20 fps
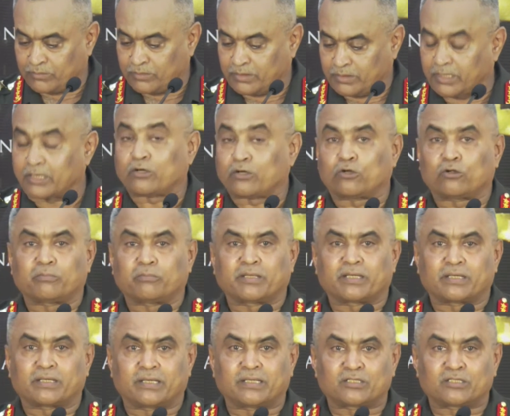Economic
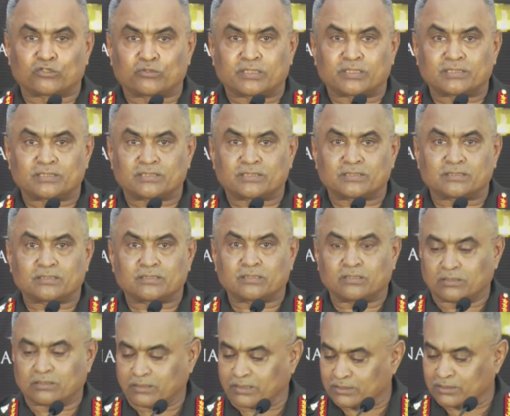interests,
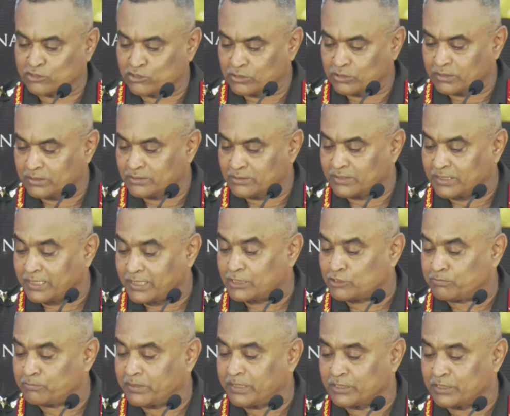concerns, and
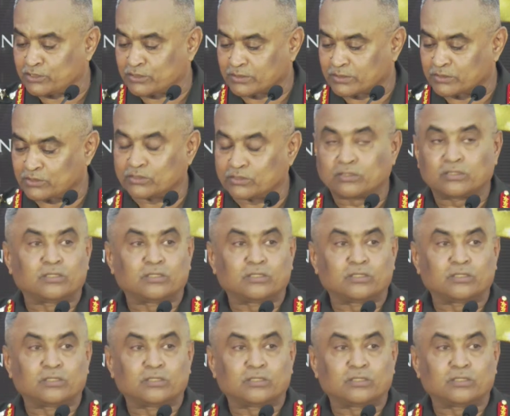aspirations